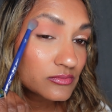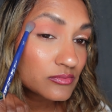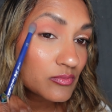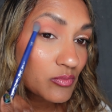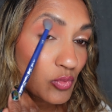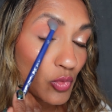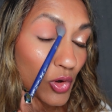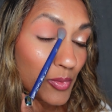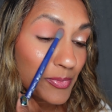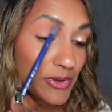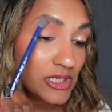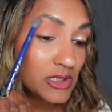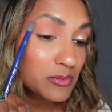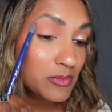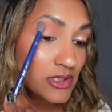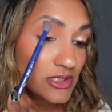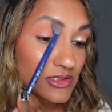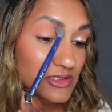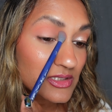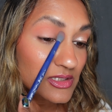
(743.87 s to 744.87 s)
More
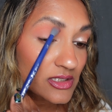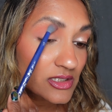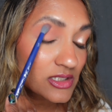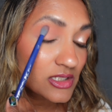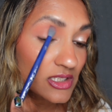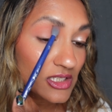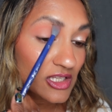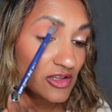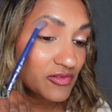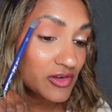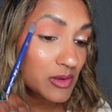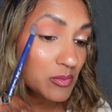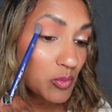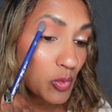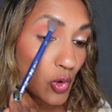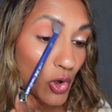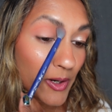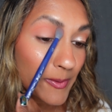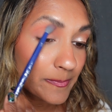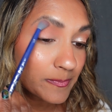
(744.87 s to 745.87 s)
pigmented, giving
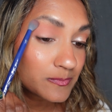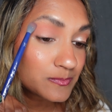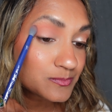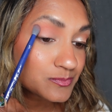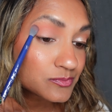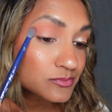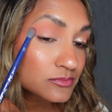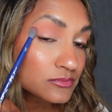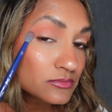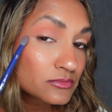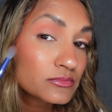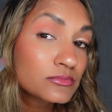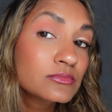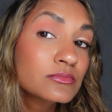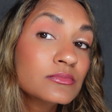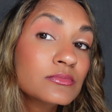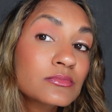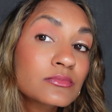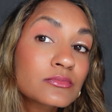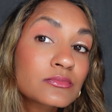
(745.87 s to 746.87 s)
more.
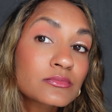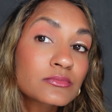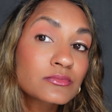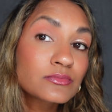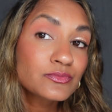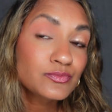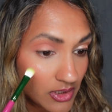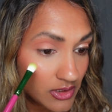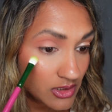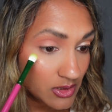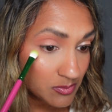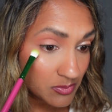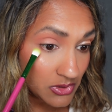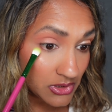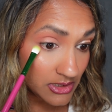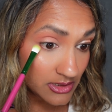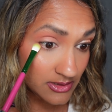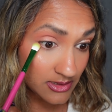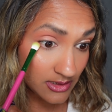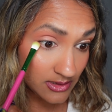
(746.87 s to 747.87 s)
And then
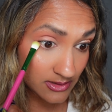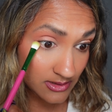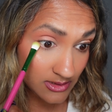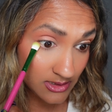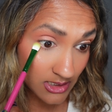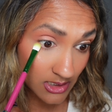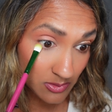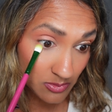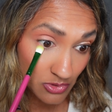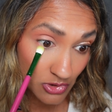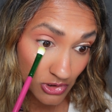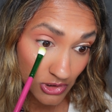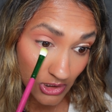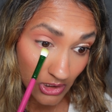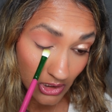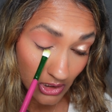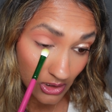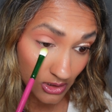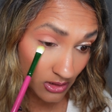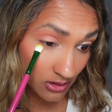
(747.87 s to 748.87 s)
place that same
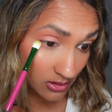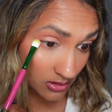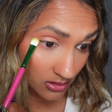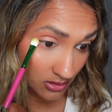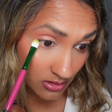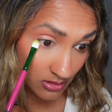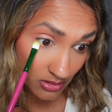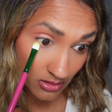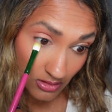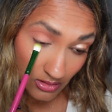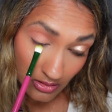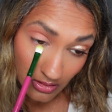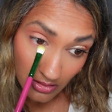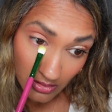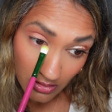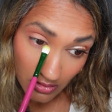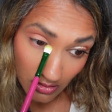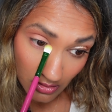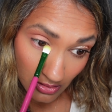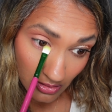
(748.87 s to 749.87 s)
shade
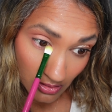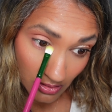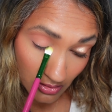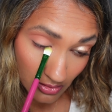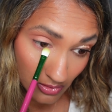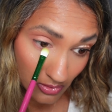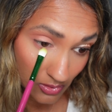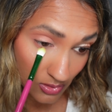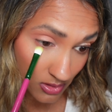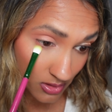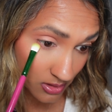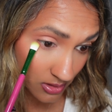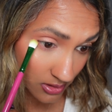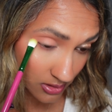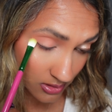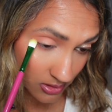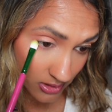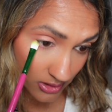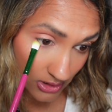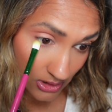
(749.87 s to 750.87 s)
along
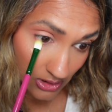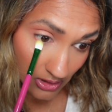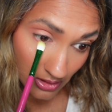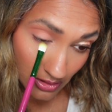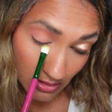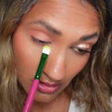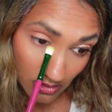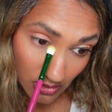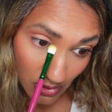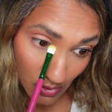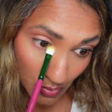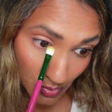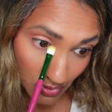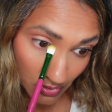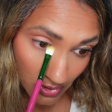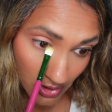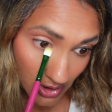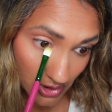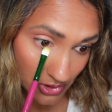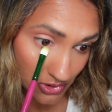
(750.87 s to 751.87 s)
the lower
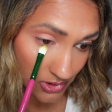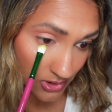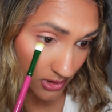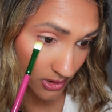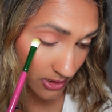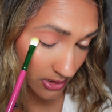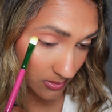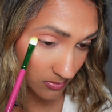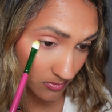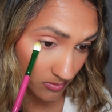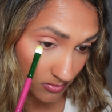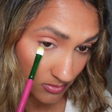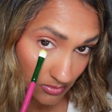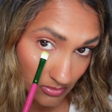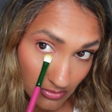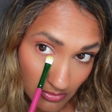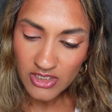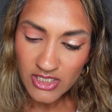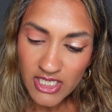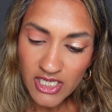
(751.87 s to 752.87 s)
lash line.
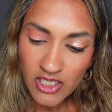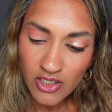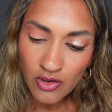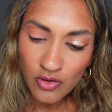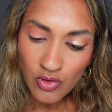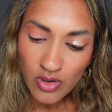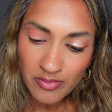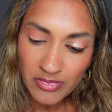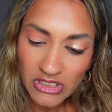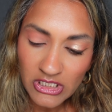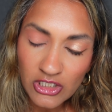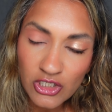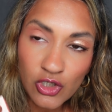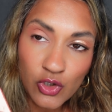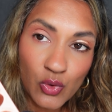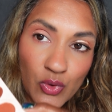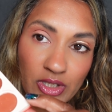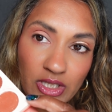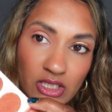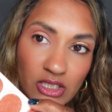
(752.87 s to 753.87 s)
Now I'm going to
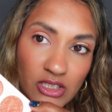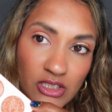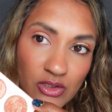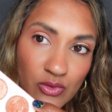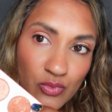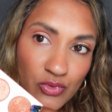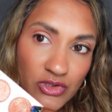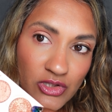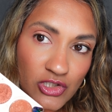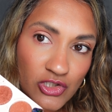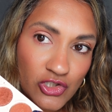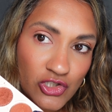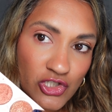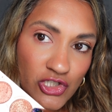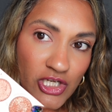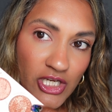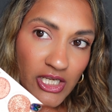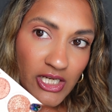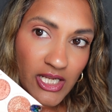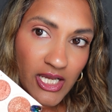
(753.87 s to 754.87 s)
go in with the
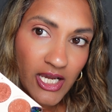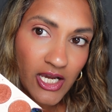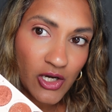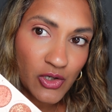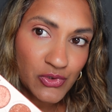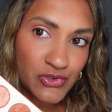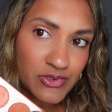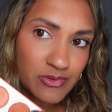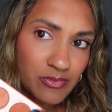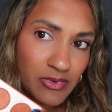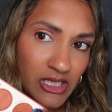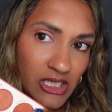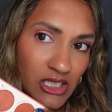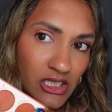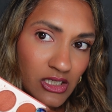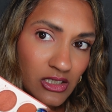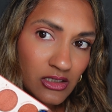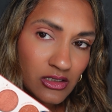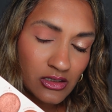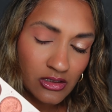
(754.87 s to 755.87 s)
shade
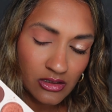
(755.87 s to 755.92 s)
Housemaid,